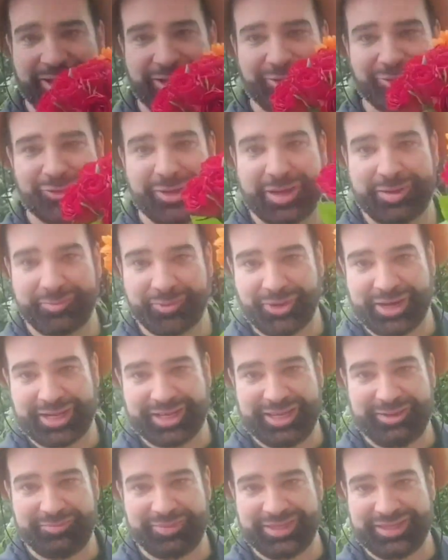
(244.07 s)
So I'm gonna
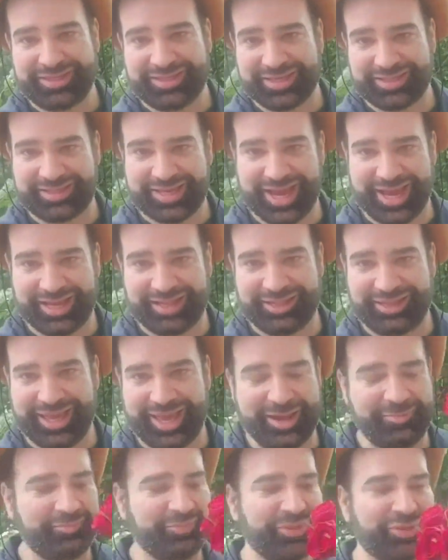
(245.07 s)
keep this aside.
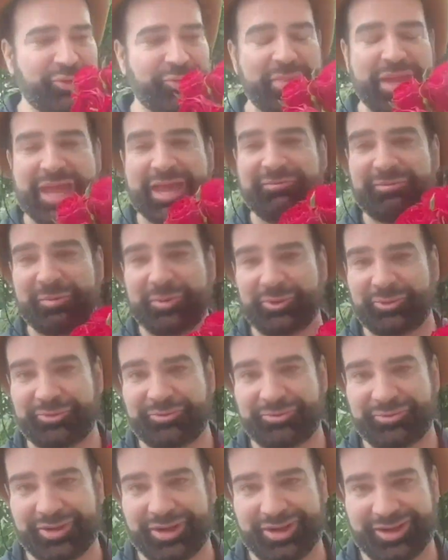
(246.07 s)
You may have a bit of
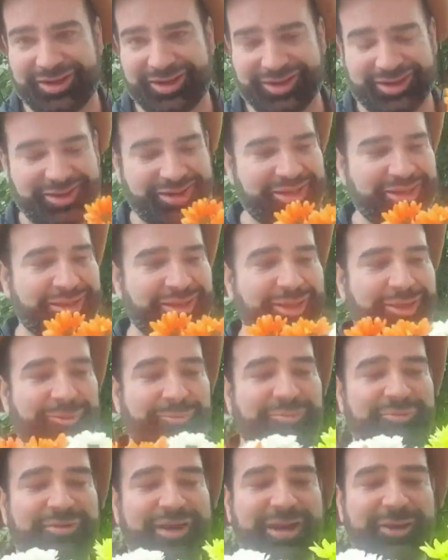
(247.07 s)

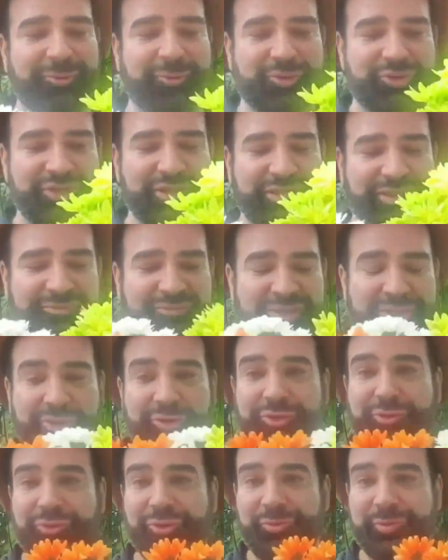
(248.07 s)
fun watching the video.
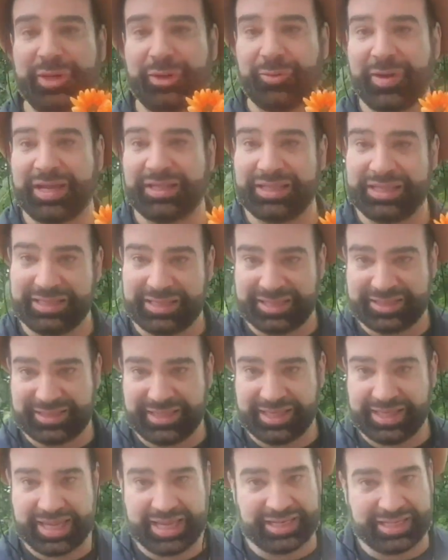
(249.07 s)
It will be quite
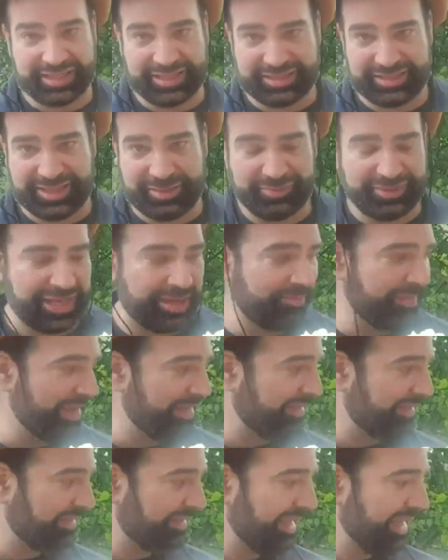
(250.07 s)
interesting and at the same time
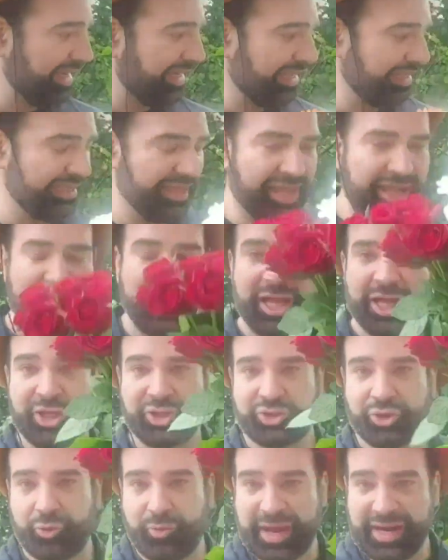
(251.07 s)
entertaining.
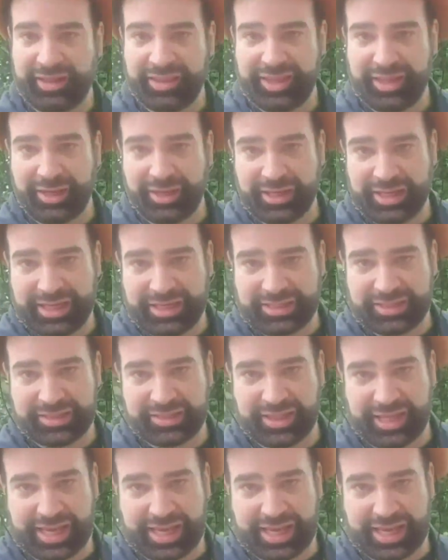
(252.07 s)
So one thing is the